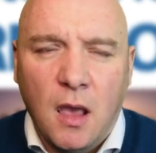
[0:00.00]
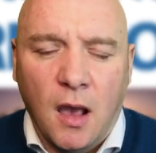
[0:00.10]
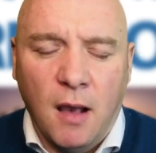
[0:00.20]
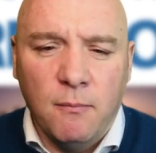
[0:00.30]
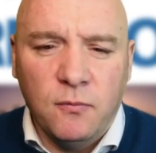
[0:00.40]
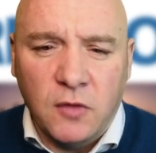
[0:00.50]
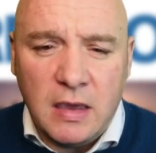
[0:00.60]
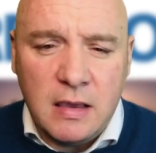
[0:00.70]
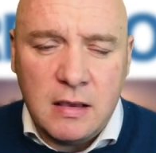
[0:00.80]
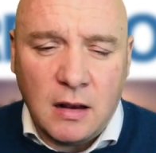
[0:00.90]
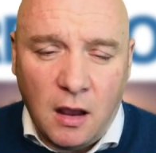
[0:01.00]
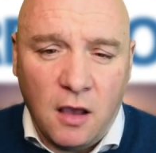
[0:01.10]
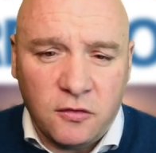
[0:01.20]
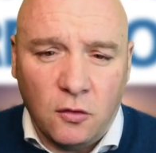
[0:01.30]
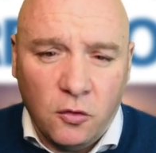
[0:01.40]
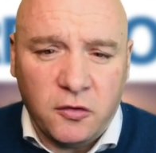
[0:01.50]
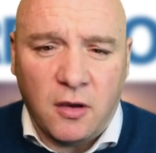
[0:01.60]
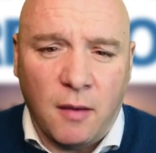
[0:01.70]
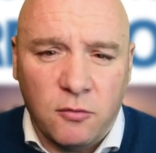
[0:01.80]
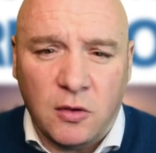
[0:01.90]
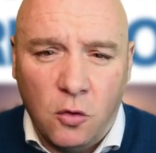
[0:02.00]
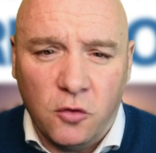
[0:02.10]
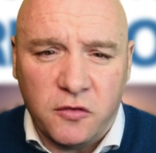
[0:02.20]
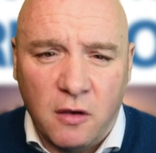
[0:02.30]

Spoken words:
The class also comes with course